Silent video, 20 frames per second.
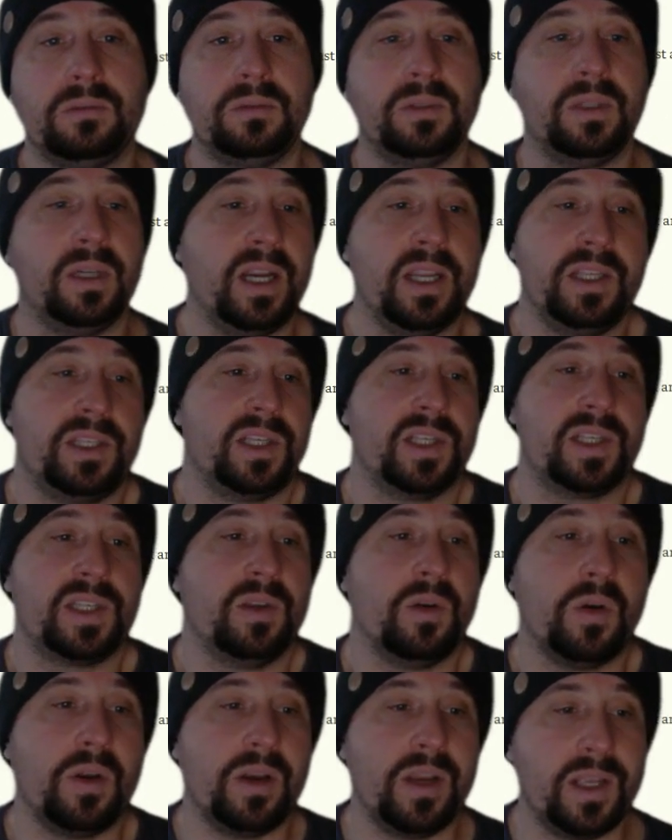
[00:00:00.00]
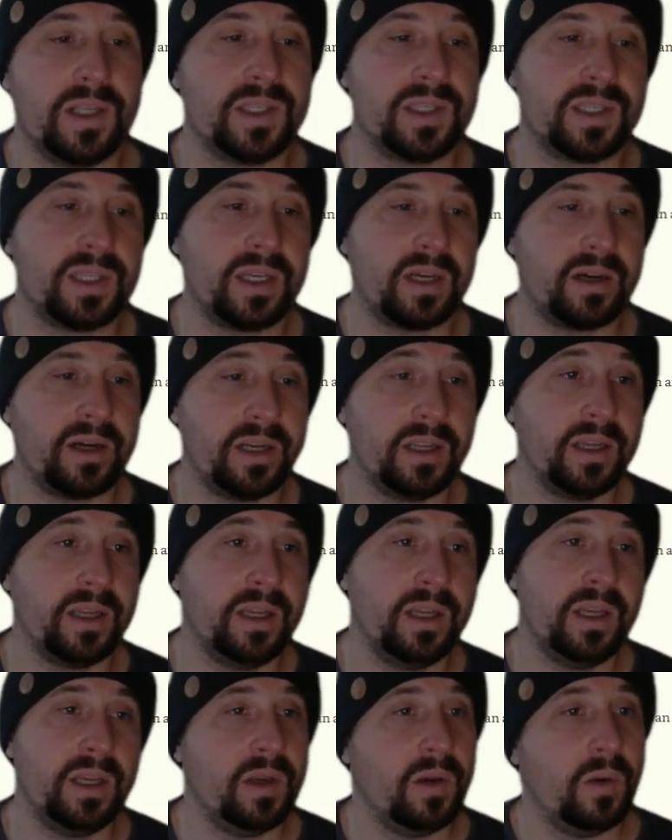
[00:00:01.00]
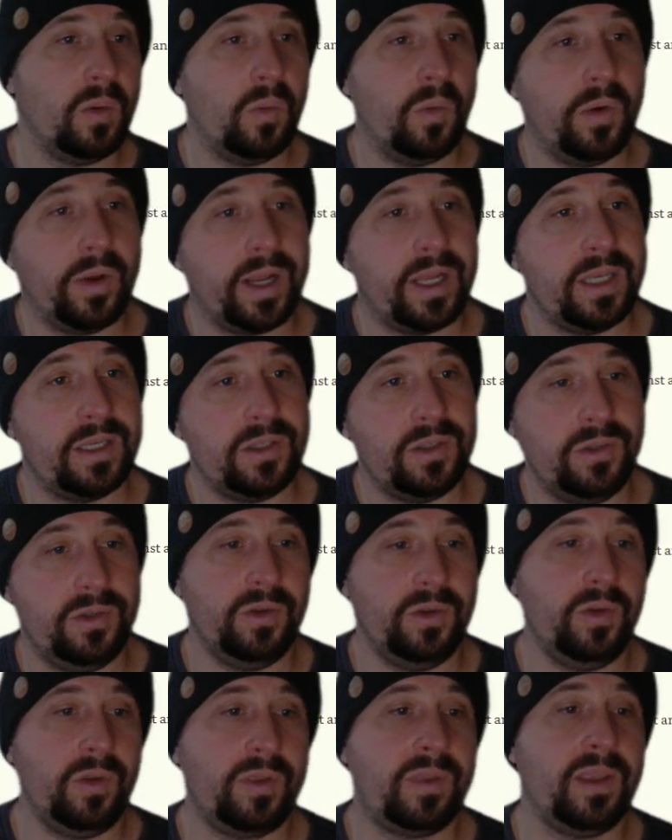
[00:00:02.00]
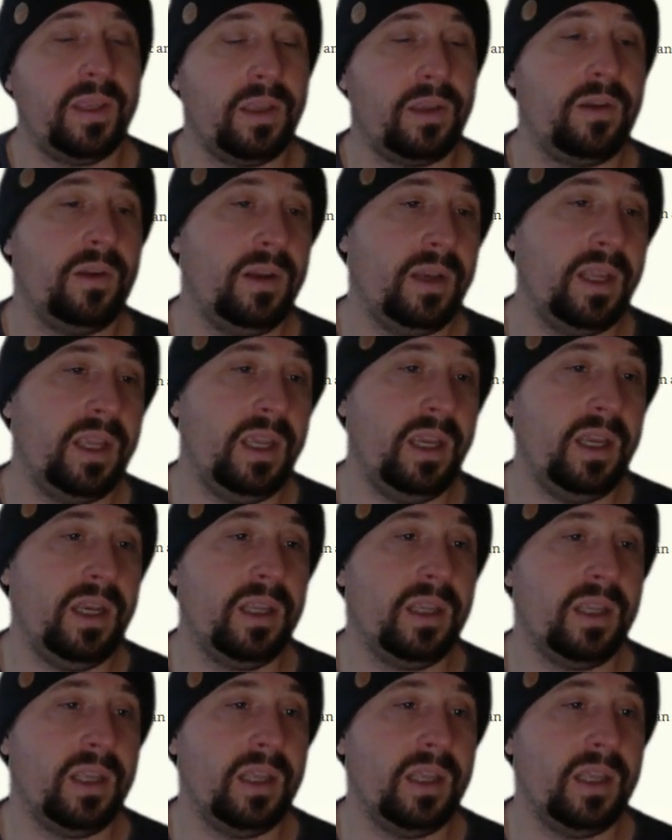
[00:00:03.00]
Right? It's just not necessary. What I do think you need